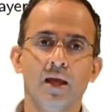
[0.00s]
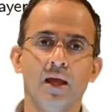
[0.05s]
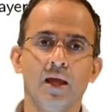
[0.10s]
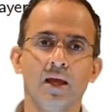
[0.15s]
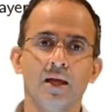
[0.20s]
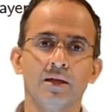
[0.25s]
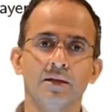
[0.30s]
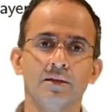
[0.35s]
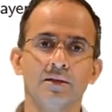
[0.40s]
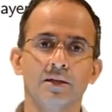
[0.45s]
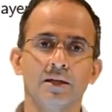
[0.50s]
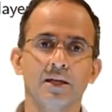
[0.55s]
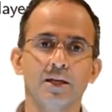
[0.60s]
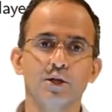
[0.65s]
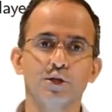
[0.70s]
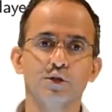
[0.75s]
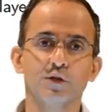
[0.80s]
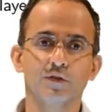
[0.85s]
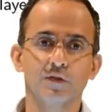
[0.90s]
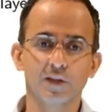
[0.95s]
And
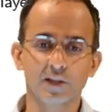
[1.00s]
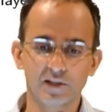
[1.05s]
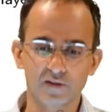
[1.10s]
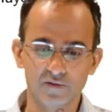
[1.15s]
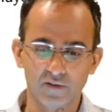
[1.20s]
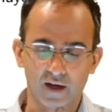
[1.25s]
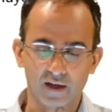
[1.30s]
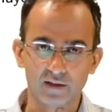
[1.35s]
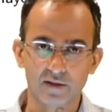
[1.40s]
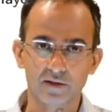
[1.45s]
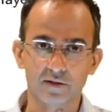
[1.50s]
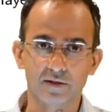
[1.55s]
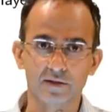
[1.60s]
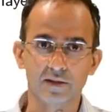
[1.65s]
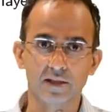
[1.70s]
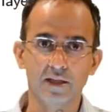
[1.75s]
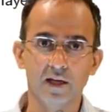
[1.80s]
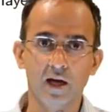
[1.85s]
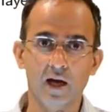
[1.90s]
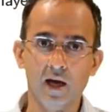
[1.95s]
each of these vectors
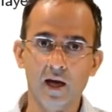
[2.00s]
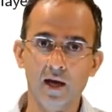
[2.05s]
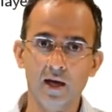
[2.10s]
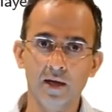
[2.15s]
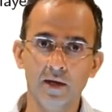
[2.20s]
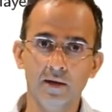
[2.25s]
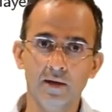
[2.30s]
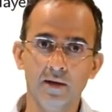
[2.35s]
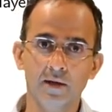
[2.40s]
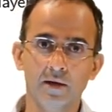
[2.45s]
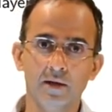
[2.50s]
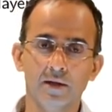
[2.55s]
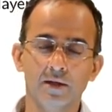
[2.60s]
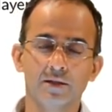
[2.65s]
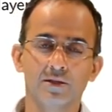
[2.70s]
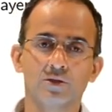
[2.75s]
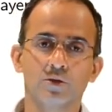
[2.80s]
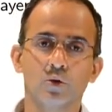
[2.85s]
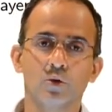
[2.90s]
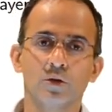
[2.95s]
Zi
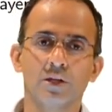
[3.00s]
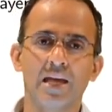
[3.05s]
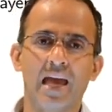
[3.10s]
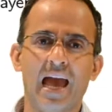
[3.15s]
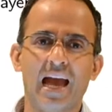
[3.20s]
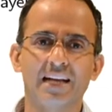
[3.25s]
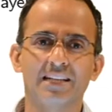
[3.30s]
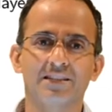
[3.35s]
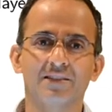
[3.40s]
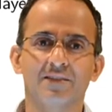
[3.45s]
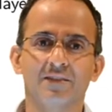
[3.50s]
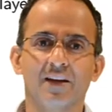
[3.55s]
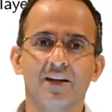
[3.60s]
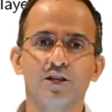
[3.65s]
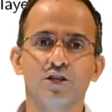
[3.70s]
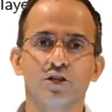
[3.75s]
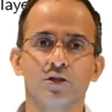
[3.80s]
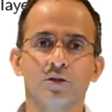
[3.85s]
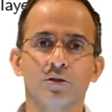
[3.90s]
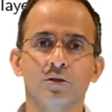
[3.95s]
is called the
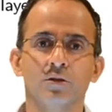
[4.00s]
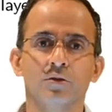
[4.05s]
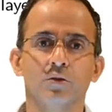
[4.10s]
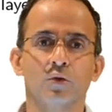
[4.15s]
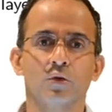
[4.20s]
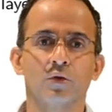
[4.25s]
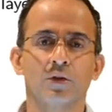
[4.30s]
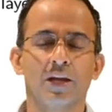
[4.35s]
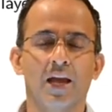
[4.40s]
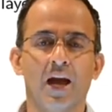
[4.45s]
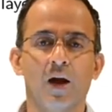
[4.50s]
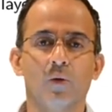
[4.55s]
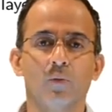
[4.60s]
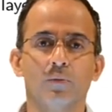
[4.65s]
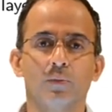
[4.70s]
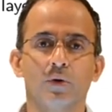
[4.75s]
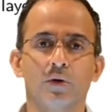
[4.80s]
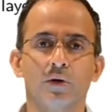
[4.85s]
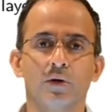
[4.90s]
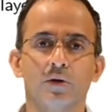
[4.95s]
activation or the
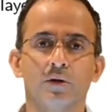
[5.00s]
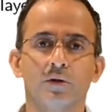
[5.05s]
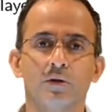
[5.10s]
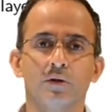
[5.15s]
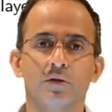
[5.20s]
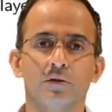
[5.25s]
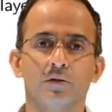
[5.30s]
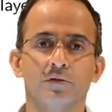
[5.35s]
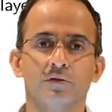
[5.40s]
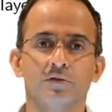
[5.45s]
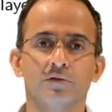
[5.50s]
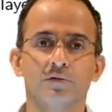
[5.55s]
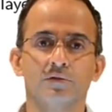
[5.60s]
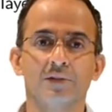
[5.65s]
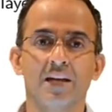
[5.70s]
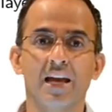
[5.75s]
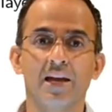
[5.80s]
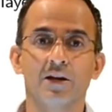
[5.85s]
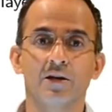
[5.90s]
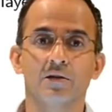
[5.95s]
output of
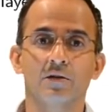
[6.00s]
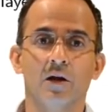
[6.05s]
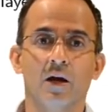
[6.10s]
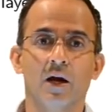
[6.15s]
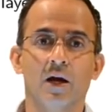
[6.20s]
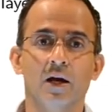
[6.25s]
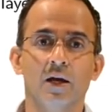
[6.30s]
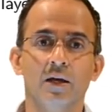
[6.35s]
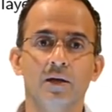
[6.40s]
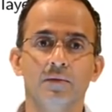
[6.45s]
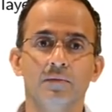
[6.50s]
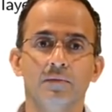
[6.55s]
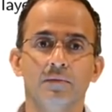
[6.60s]
layer I,